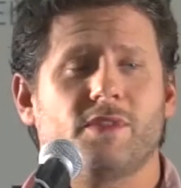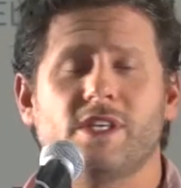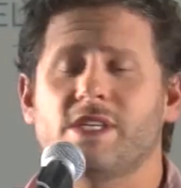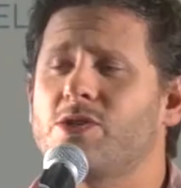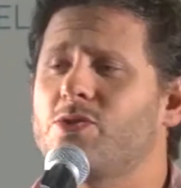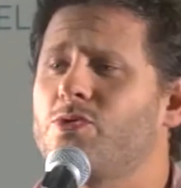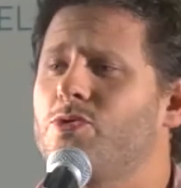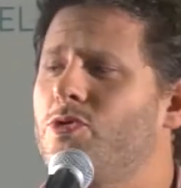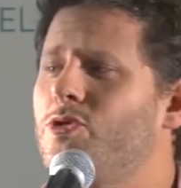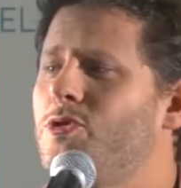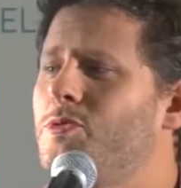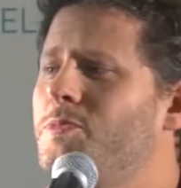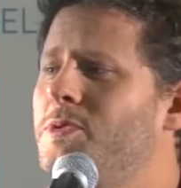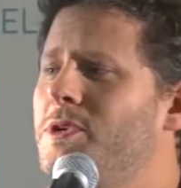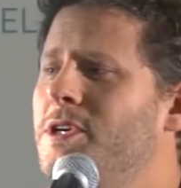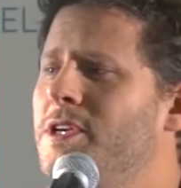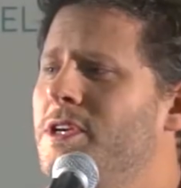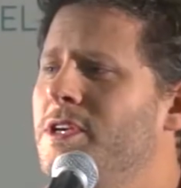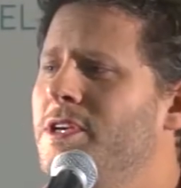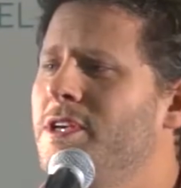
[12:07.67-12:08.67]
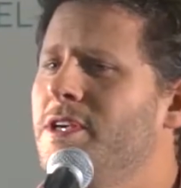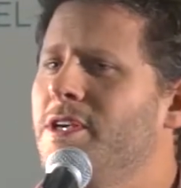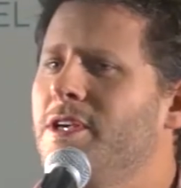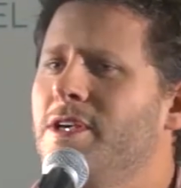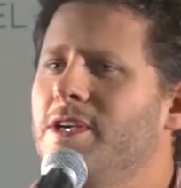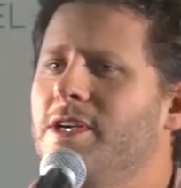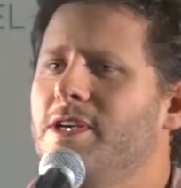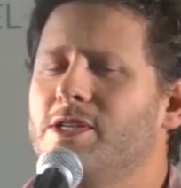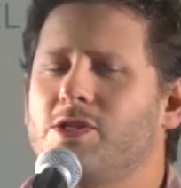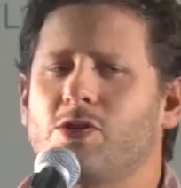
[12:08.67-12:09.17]
This group
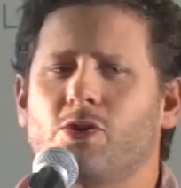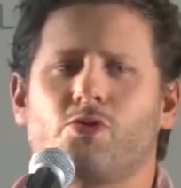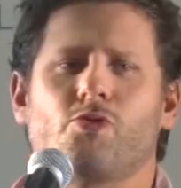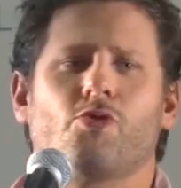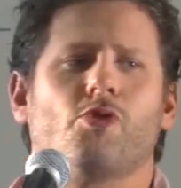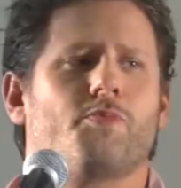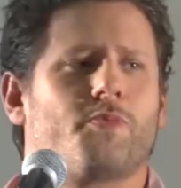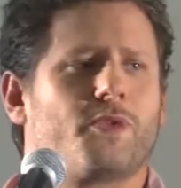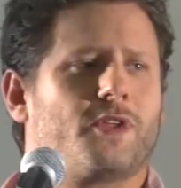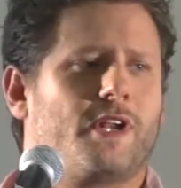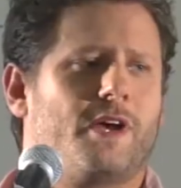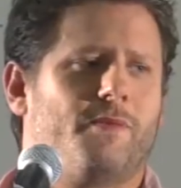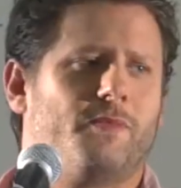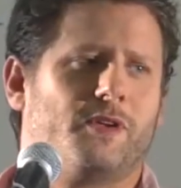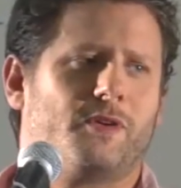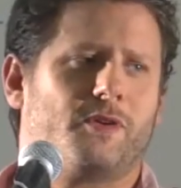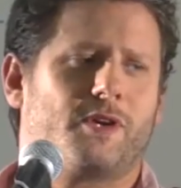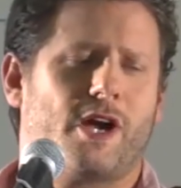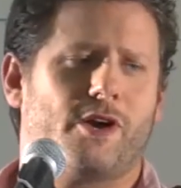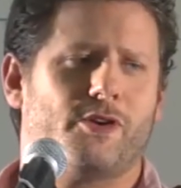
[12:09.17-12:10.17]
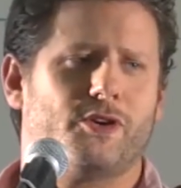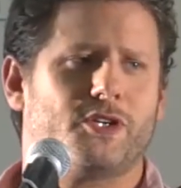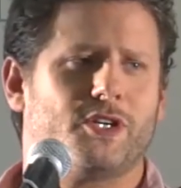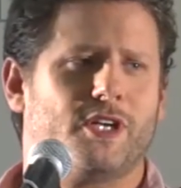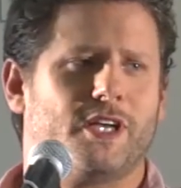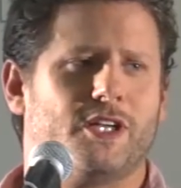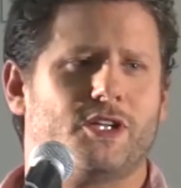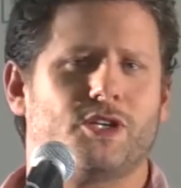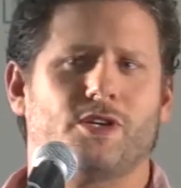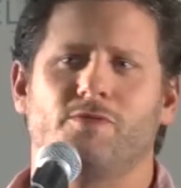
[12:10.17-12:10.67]
is the group that I'm
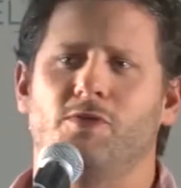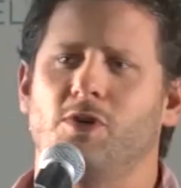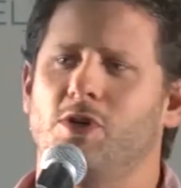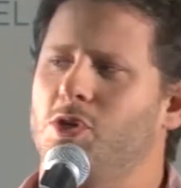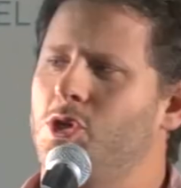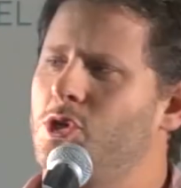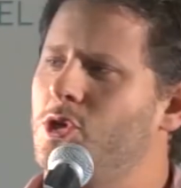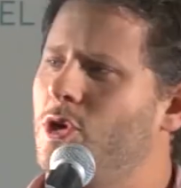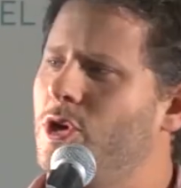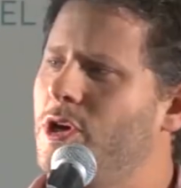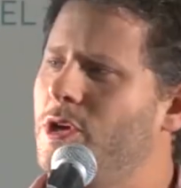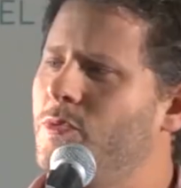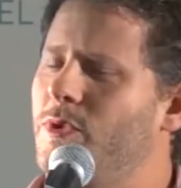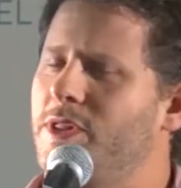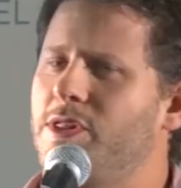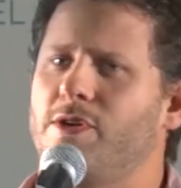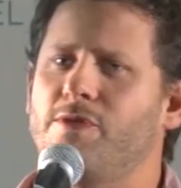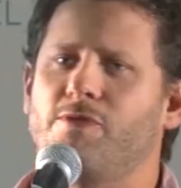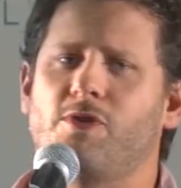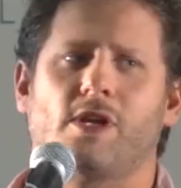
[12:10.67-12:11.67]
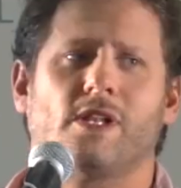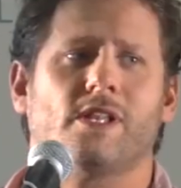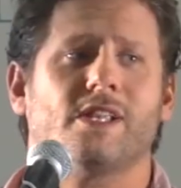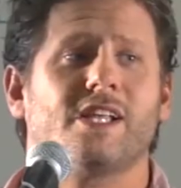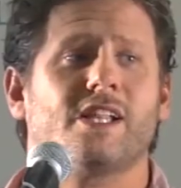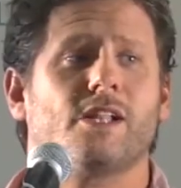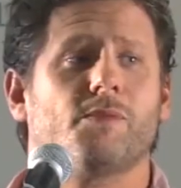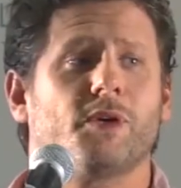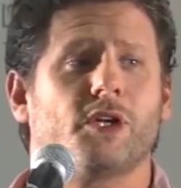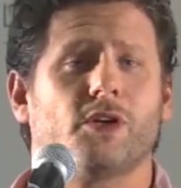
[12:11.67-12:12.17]
encouraging each of you to join, whether you've got a
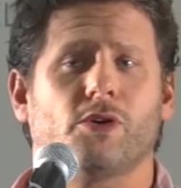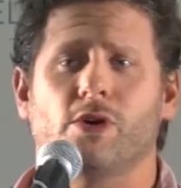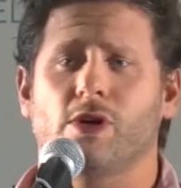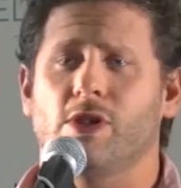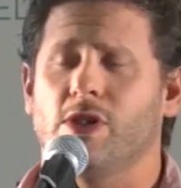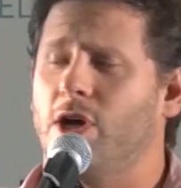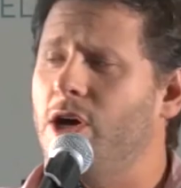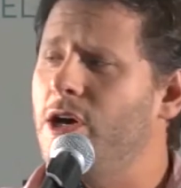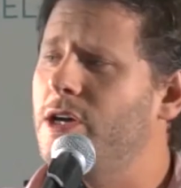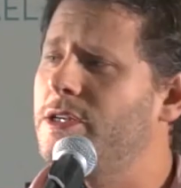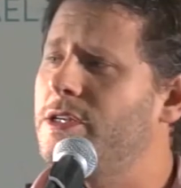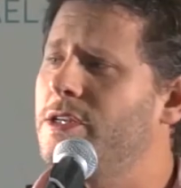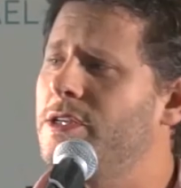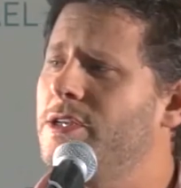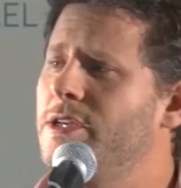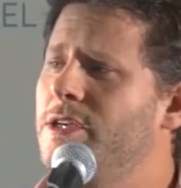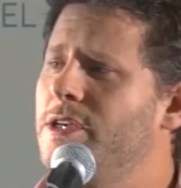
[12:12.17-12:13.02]
little bit or a lot,